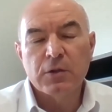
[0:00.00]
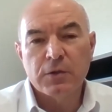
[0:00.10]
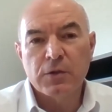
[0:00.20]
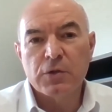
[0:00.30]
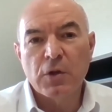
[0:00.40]

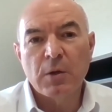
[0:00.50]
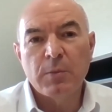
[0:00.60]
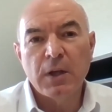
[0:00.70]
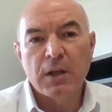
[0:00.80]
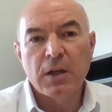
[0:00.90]
There's going to
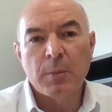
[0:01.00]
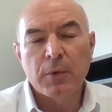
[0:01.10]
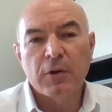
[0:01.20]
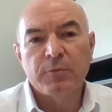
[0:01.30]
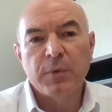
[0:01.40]
be a
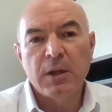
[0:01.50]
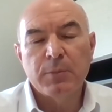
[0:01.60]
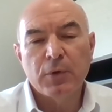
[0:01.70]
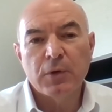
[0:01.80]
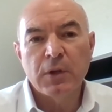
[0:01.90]
number of
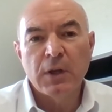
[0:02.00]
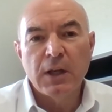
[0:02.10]
people